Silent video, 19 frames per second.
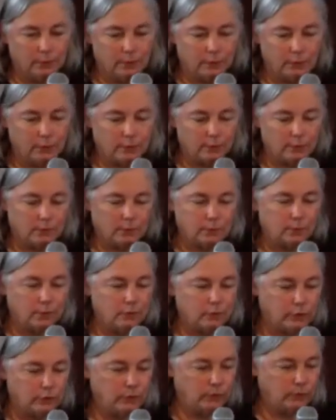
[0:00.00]
This
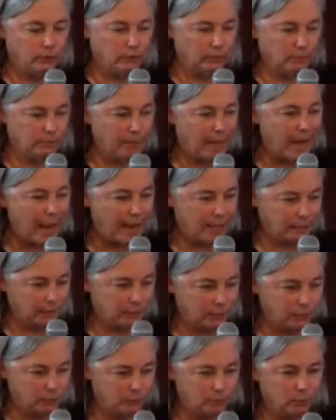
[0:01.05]
continuing
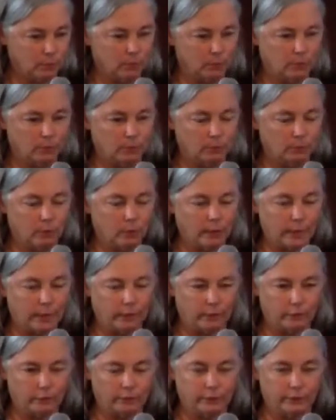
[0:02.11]
package will roll
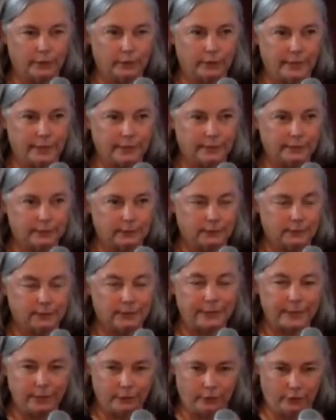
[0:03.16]
out over the next
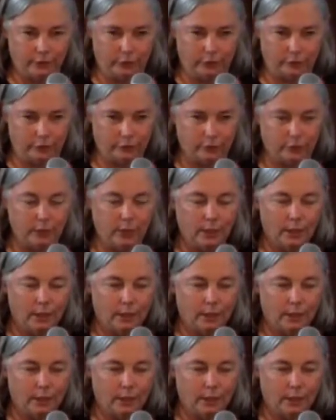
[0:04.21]
10 years.